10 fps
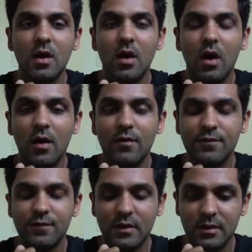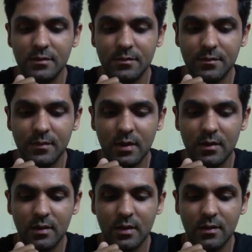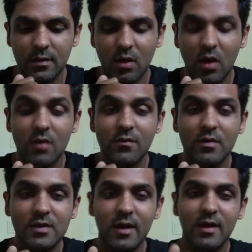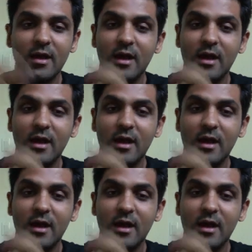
of Kaurava side,